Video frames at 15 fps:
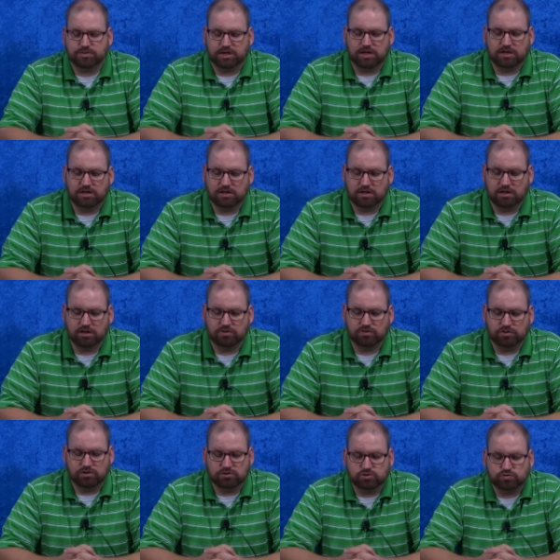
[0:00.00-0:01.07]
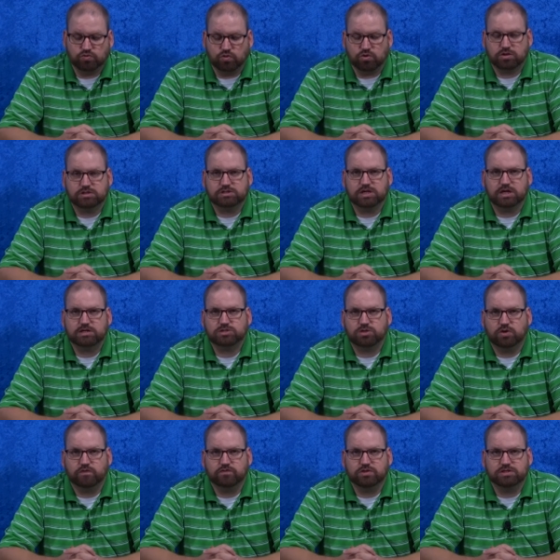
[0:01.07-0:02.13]
beginning of the 100 Years' War and takes
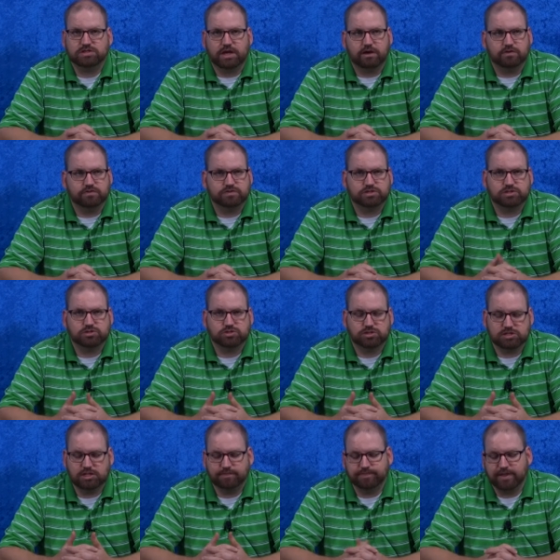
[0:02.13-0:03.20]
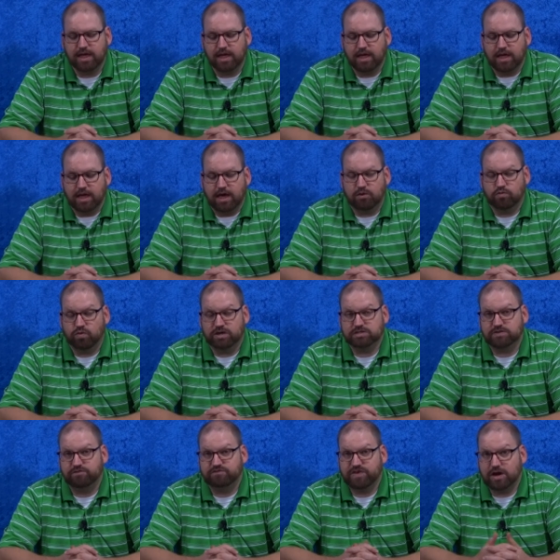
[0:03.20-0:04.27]
over the town of Circe and
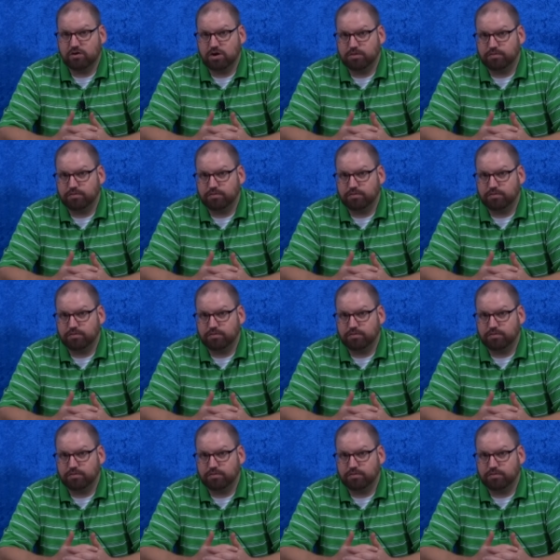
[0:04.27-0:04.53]
wins a very